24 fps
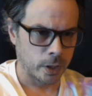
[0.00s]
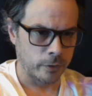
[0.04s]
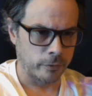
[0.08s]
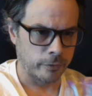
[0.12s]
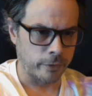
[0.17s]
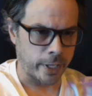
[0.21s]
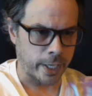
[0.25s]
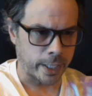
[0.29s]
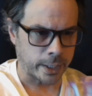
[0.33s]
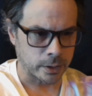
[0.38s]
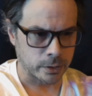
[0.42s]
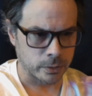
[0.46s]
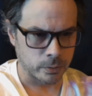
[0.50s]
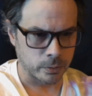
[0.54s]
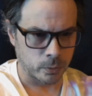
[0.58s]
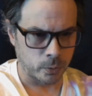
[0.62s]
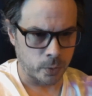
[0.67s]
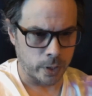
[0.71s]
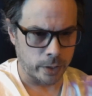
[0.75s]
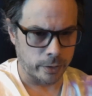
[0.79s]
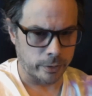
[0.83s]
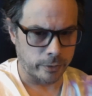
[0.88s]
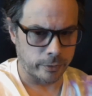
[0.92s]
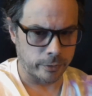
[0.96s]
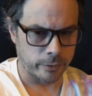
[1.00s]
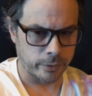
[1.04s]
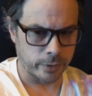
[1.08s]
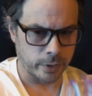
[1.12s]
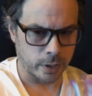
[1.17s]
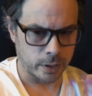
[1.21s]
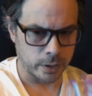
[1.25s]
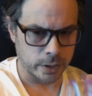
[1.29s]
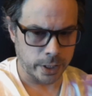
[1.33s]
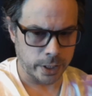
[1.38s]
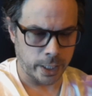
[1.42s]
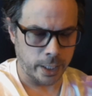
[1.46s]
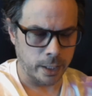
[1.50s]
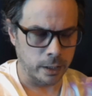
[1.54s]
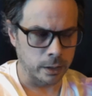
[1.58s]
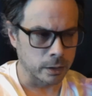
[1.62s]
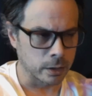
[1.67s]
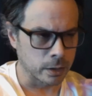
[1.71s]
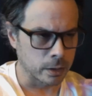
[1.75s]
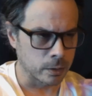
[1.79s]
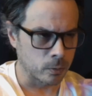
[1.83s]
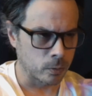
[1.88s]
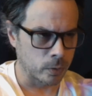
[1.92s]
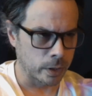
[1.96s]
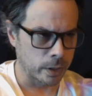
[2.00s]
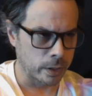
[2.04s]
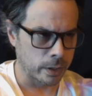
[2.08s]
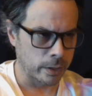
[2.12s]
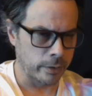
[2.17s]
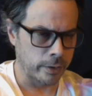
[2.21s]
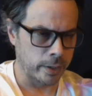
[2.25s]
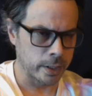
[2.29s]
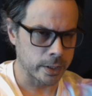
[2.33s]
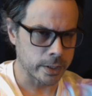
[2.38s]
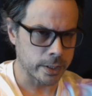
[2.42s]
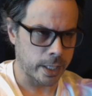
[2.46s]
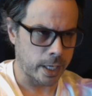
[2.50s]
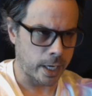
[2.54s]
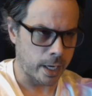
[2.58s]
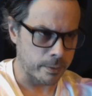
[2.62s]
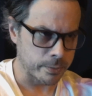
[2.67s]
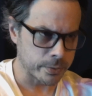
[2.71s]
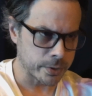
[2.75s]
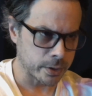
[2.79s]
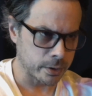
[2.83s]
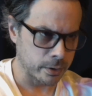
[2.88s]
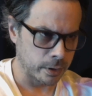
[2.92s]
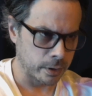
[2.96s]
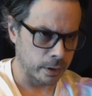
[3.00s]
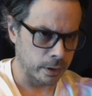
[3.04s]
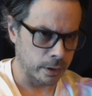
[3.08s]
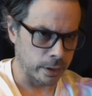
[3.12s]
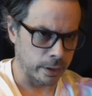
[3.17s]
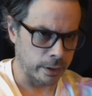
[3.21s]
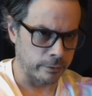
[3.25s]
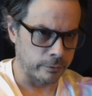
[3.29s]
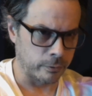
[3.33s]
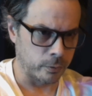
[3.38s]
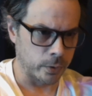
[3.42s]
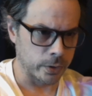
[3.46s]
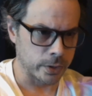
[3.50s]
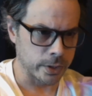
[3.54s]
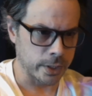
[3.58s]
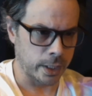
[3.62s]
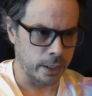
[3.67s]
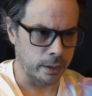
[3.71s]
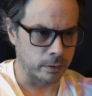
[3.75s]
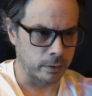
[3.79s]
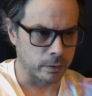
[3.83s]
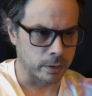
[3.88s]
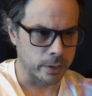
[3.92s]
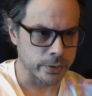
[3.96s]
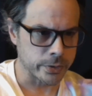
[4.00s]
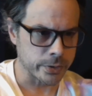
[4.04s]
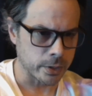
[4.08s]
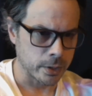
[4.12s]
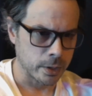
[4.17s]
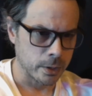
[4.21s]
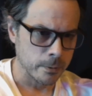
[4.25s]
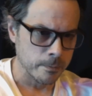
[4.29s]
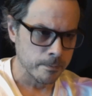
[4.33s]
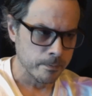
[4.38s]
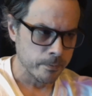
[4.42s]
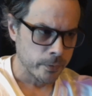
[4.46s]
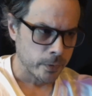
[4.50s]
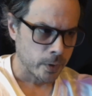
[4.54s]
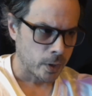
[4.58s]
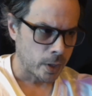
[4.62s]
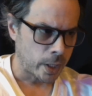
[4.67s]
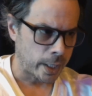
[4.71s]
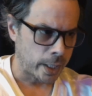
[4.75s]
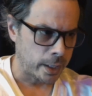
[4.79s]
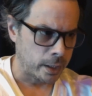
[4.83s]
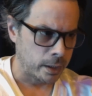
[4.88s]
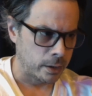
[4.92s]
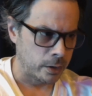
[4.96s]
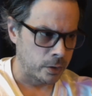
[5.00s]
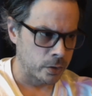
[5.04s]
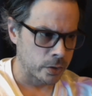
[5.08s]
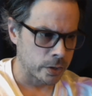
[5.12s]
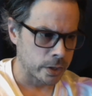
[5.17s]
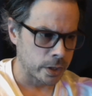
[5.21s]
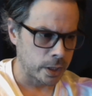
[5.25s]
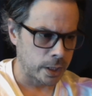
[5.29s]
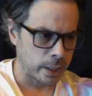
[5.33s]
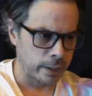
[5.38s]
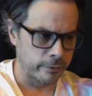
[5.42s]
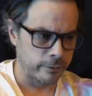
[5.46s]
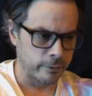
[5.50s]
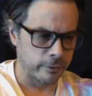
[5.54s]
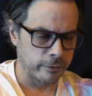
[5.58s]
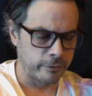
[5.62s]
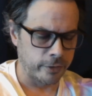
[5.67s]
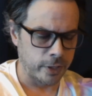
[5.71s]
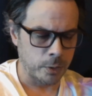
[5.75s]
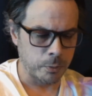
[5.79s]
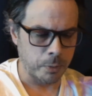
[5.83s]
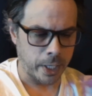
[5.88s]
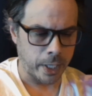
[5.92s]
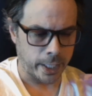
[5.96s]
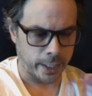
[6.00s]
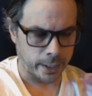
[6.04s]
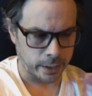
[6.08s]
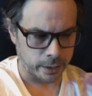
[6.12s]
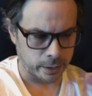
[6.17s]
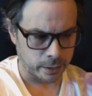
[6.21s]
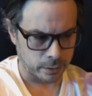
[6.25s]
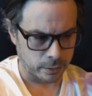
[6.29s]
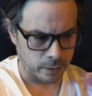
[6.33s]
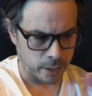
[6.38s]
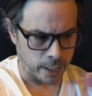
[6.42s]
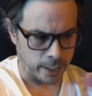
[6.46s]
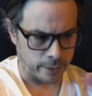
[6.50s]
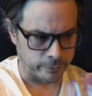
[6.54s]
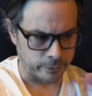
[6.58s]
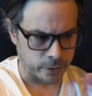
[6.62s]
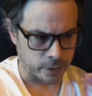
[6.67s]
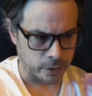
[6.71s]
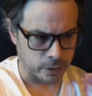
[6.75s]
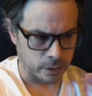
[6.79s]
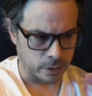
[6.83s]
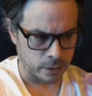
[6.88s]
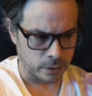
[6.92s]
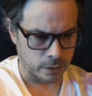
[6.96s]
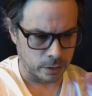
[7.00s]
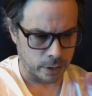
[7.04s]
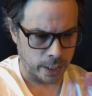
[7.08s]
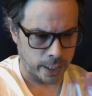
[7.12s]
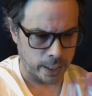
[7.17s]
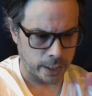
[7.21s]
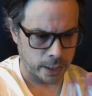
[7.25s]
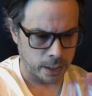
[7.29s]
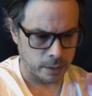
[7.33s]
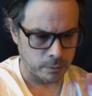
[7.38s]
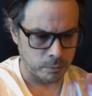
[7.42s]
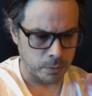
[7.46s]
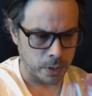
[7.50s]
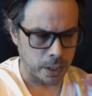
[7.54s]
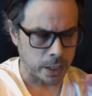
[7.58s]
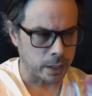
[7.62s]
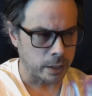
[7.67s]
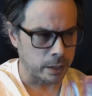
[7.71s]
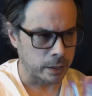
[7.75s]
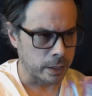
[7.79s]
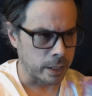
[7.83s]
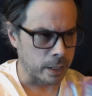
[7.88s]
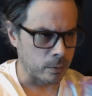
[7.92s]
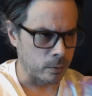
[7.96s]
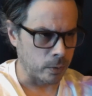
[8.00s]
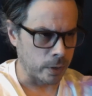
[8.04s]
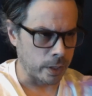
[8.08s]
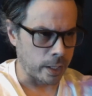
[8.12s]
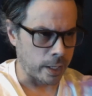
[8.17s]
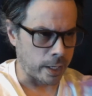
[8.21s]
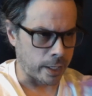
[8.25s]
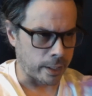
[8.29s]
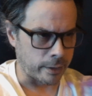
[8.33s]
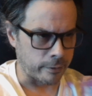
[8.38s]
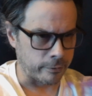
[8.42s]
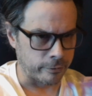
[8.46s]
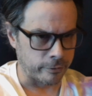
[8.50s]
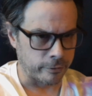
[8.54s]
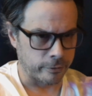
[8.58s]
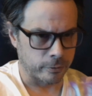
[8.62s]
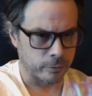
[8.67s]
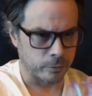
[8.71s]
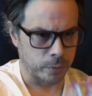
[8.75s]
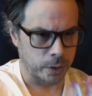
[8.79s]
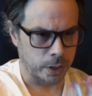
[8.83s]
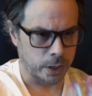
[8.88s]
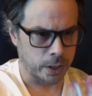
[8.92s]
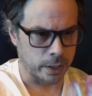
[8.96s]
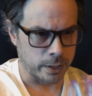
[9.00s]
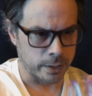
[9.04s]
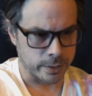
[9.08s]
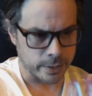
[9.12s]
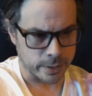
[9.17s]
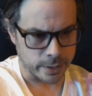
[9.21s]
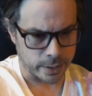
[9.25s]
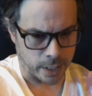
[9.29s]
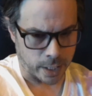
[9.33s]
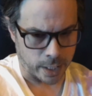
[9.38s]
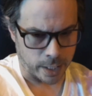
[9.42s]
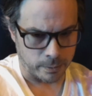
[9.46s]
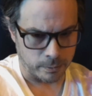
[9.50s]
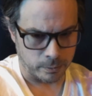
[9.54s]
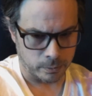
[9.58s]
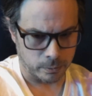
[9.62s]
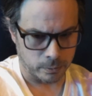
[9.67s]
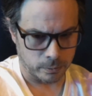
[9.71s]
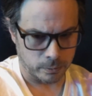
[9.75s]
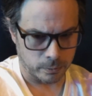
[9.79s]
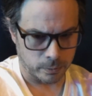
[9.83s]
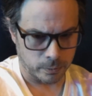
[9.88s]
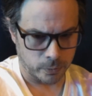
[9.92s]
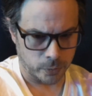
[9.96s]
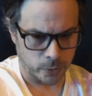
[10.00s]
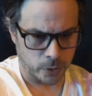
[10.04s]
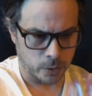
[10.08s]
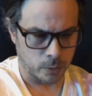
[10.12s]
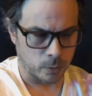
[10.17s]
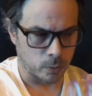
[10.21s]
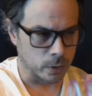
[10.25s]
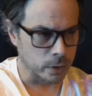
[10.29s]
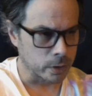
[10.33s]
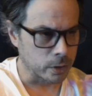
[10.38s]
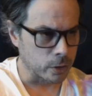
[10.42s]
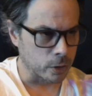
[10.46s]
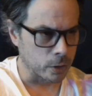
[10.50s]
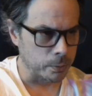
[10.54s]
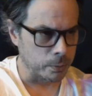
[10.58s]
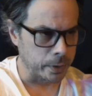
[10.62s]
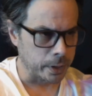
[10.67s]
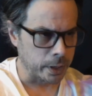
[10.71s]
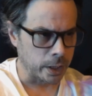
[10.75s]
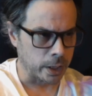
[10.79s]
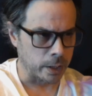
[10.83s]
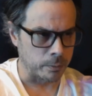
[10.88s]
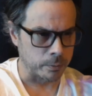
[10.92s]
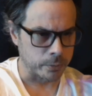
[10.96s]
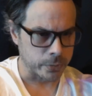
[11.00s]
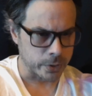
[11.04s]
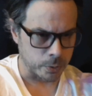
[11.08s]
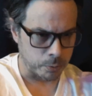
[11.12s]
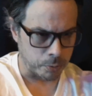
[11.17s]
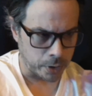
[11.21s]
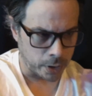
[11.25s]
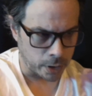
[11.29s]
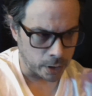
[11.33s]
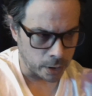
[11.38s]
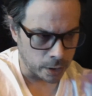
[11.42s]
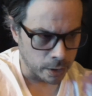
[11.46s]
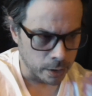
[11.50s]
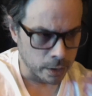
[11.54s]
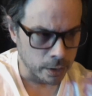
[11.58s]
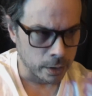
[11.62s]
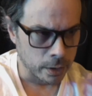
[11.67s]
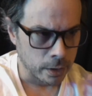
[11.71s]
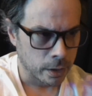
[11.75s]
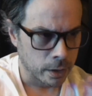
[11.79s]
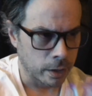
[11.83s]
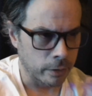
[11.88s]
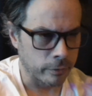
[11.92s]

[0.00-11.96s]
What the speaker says: In fact, with Taylor, one of the things I absolutely love with Taylor is I usually give him feedback after any meeting that we have because we're grooming him to be